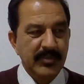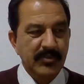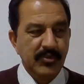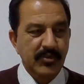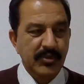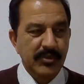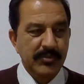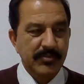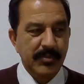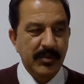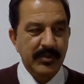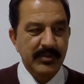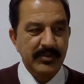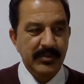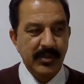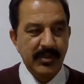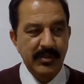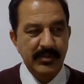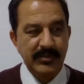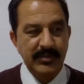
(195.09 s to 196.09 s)
So
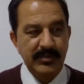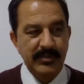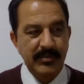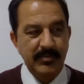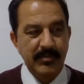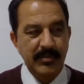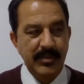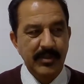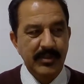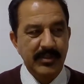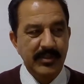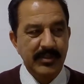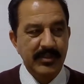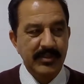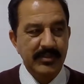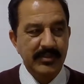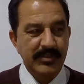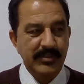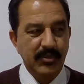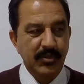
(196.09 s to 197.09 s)
despite all the
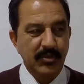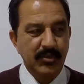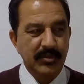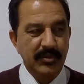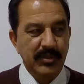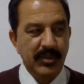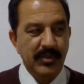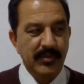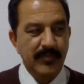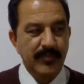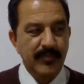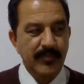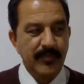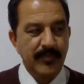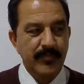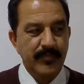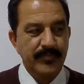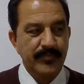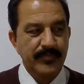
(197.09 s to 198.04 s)
similarities through the